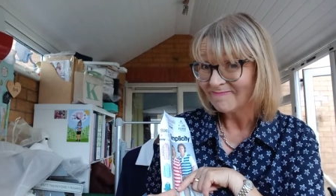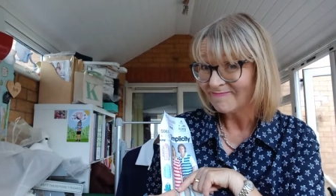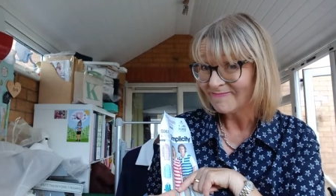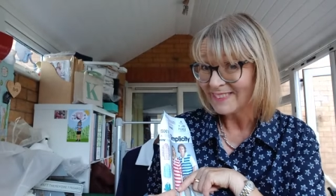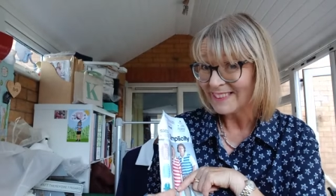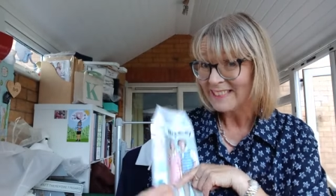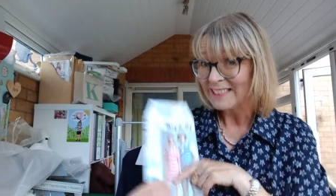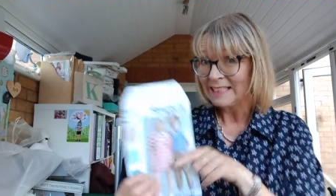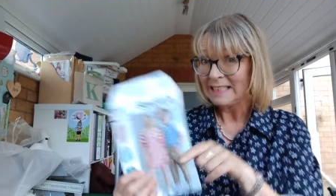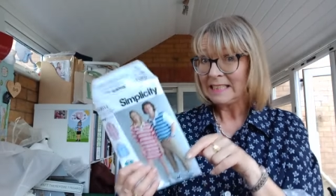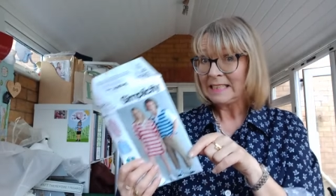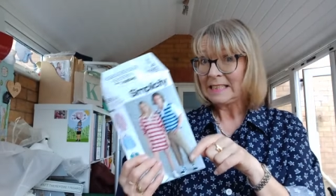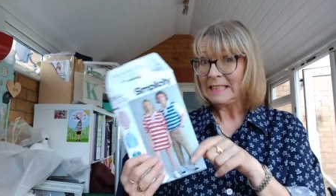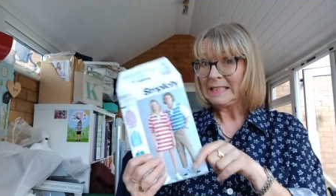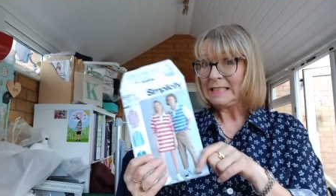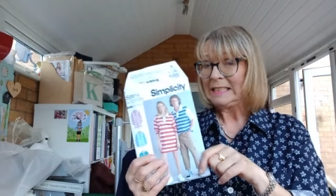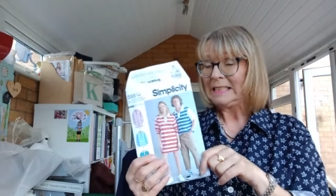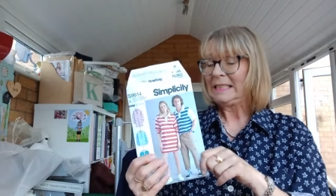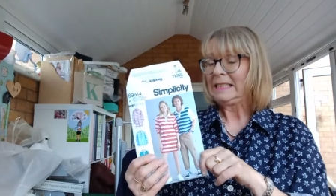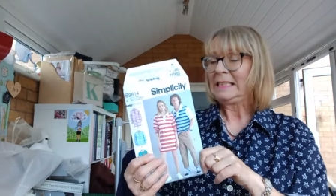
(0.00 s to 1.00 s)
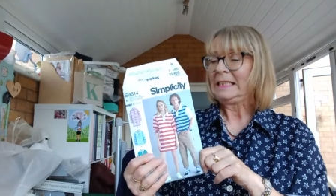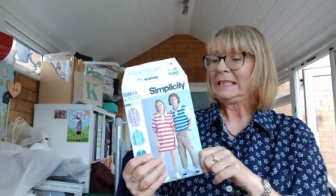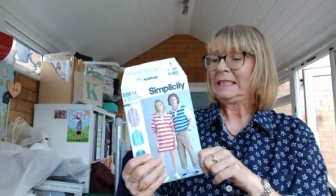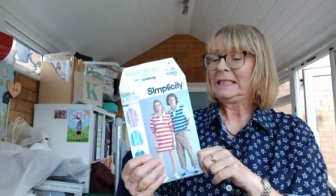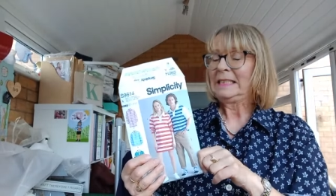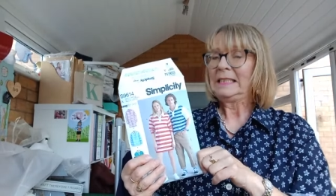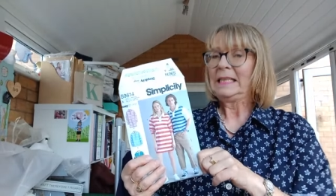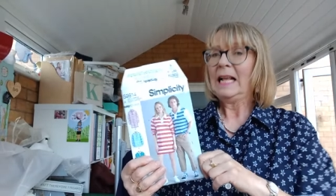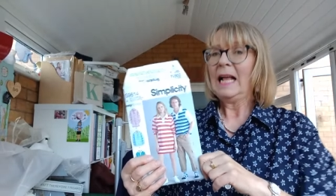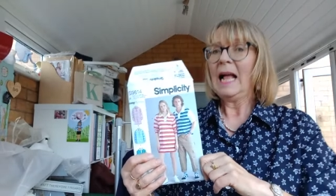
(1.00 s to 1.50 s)

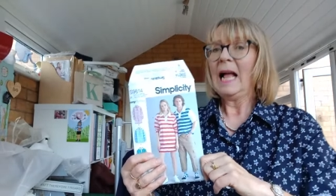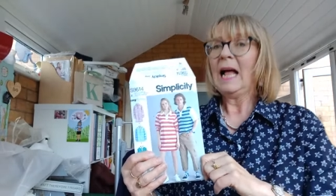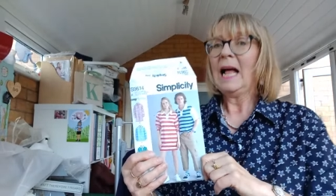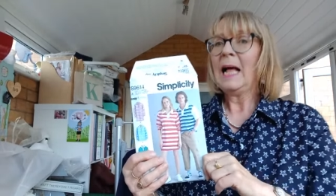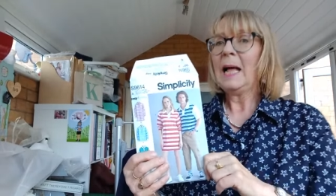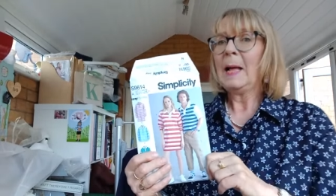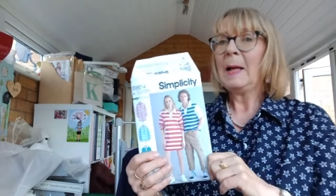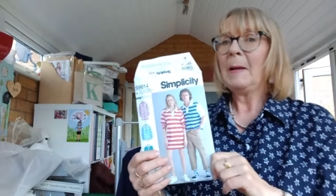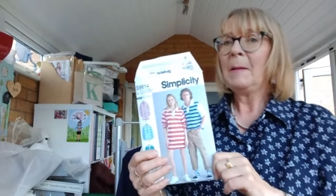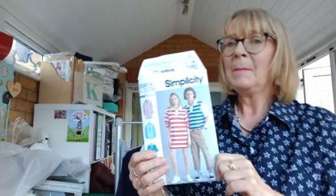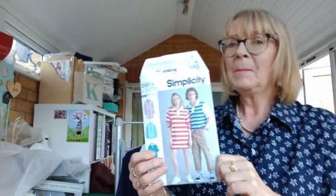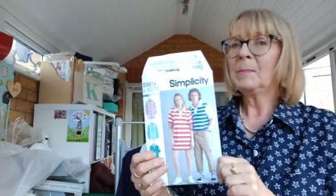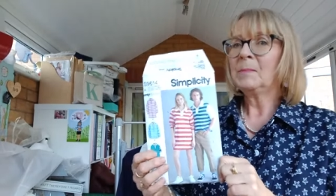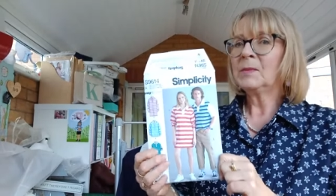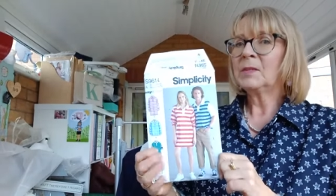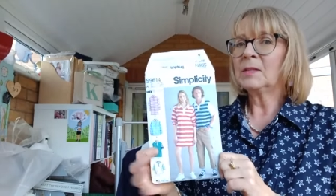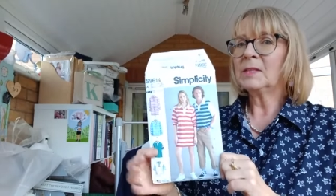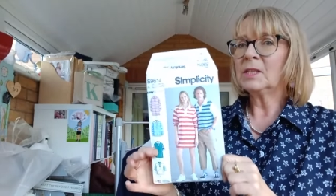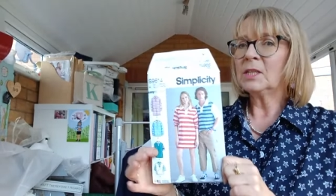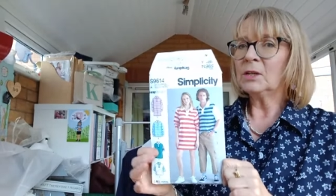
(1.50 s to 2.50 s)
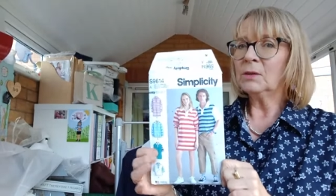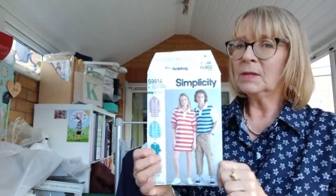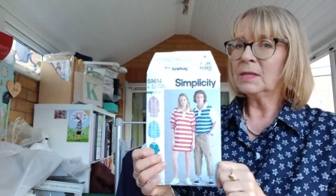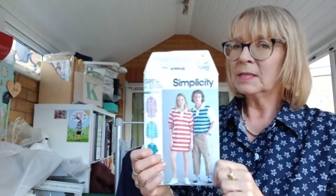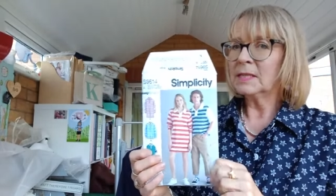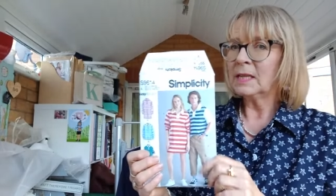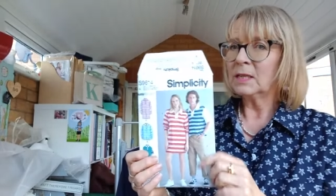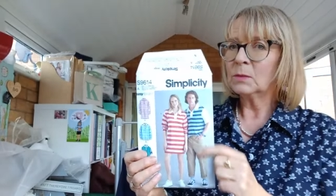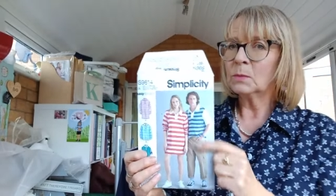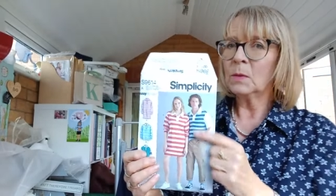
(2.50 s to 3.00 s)
So it's a
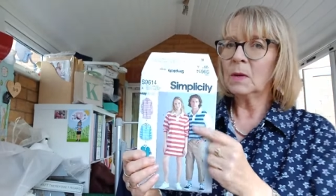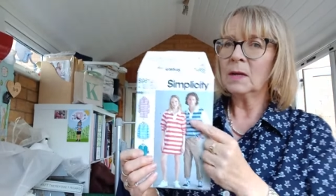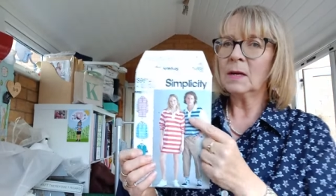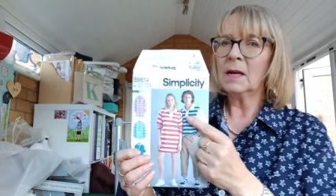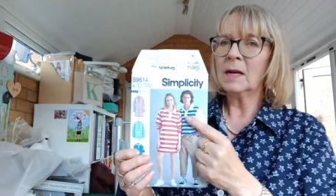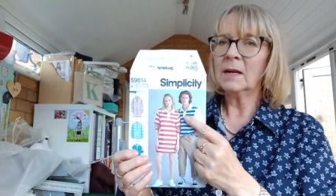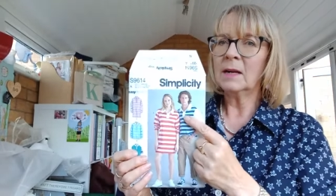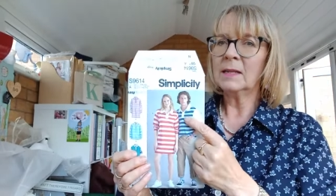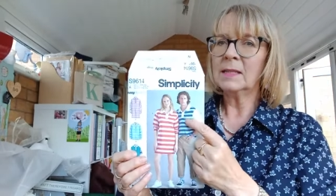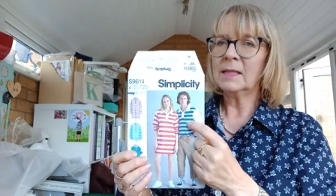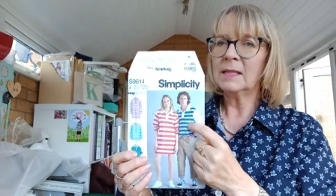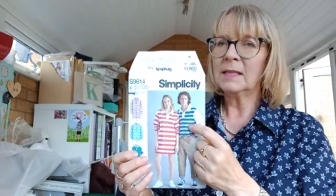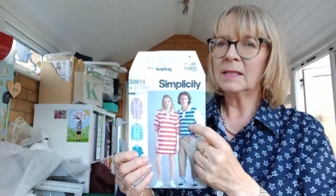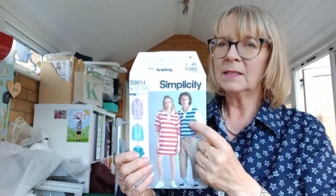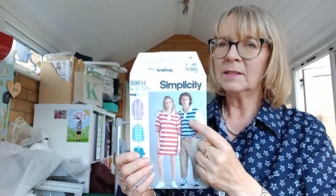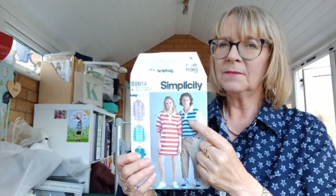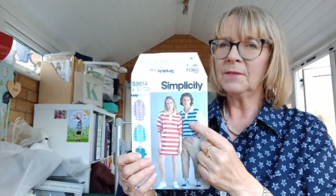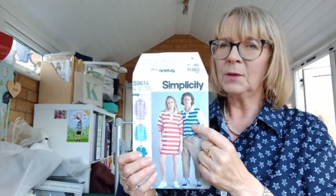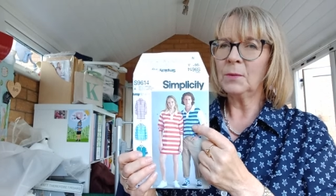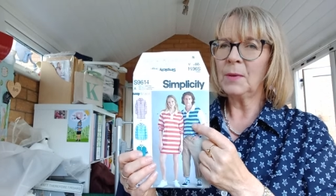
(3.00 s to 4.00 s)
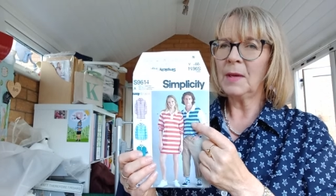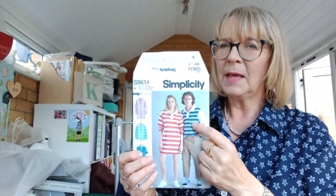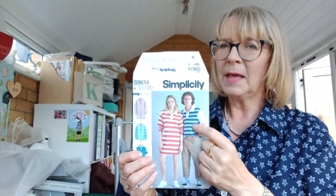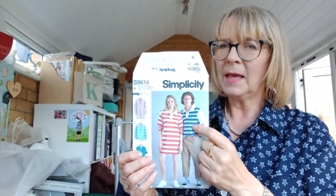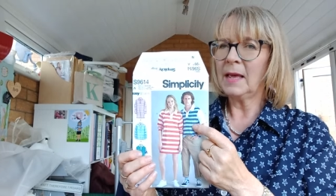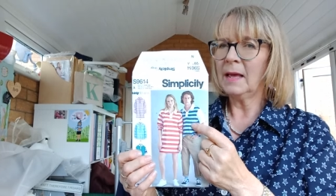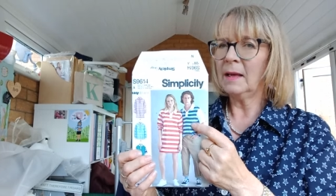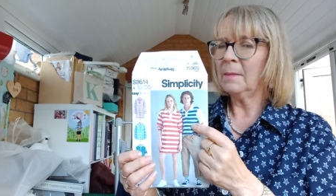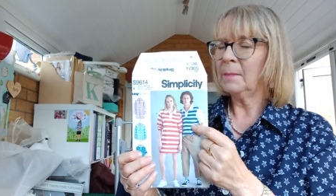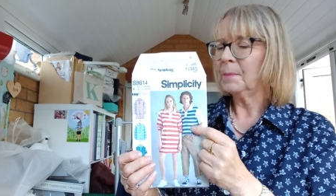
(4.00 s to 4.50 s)
unisex one, and I did this view
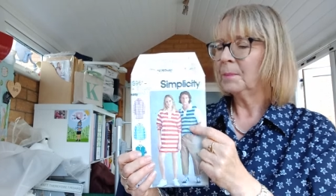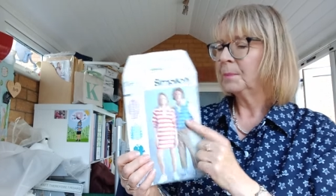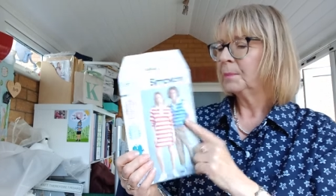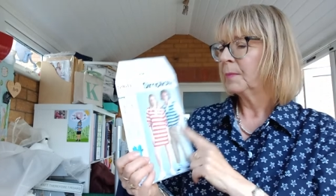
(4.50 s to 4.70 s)
here,